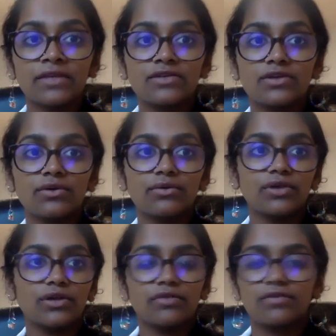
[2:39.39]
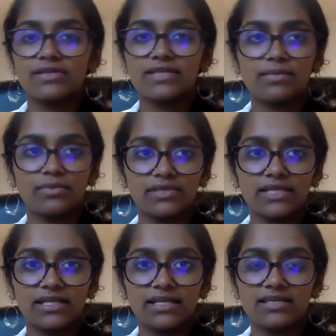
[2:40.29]
So, you know, for example,
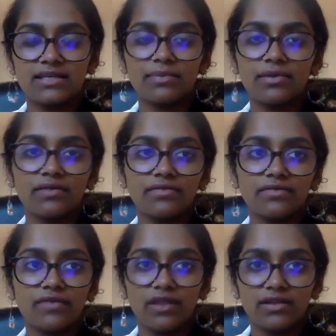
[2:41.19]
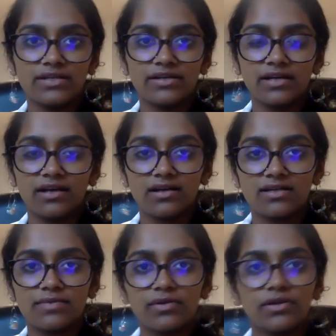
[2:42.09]
take the example of volunteering in a
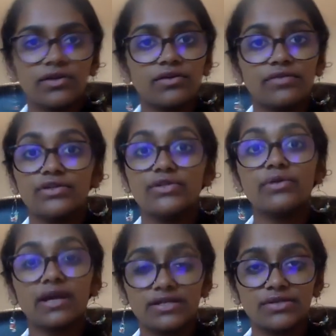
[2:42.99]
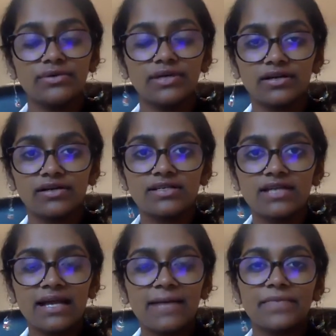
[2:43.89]
hospital. You know, if you do that two years,
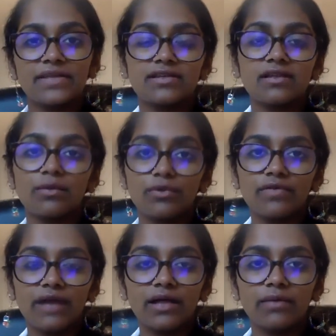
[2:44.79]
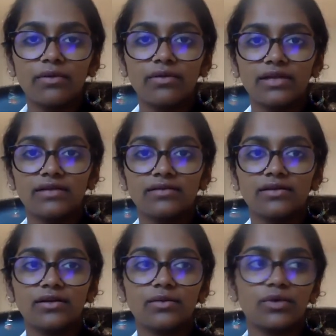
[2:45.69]
that's a lot more valuable than,
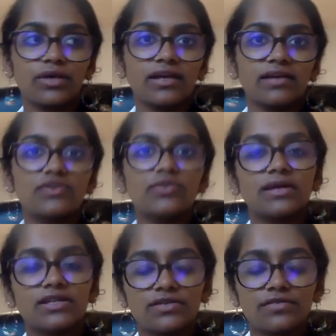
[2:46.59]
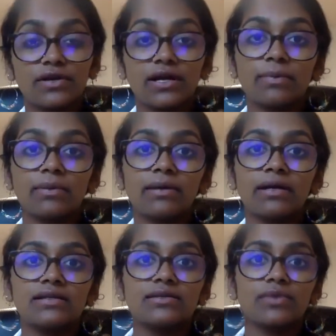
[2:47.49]
you know, working in a soup kitchen for a couple
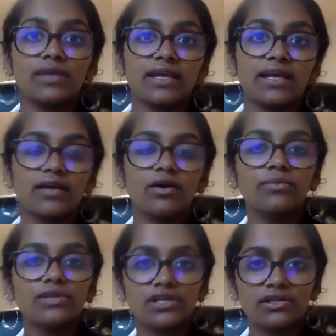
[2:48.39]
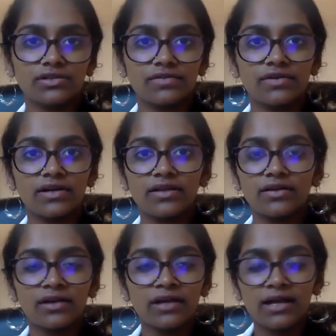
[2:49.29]
months and working at a homeless shelter for
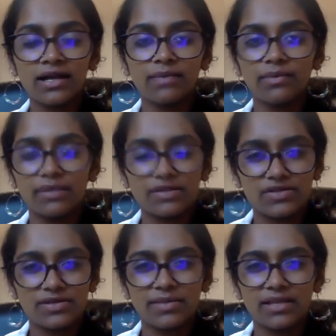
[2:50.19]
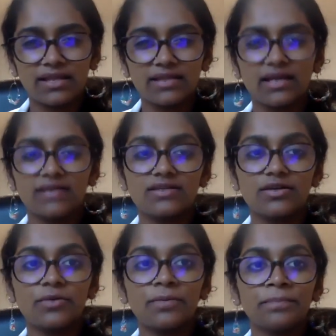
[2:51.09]
another couple months or something like that.
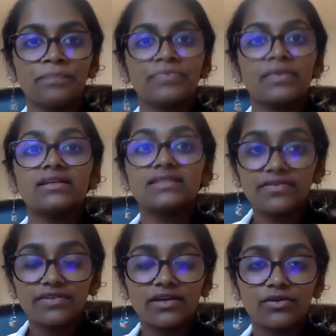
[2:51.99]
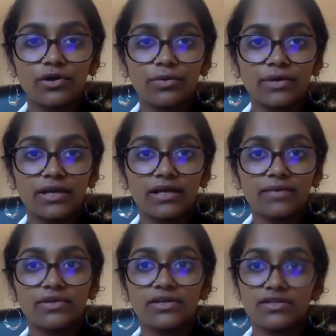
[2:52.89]
So, definitely incorporate
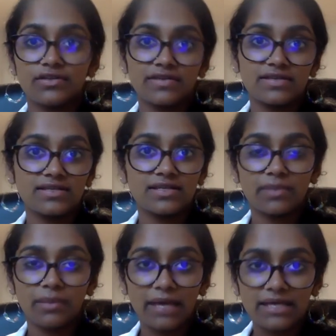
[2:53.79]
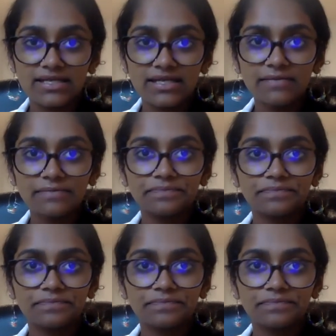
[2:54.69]
community service in some capacity.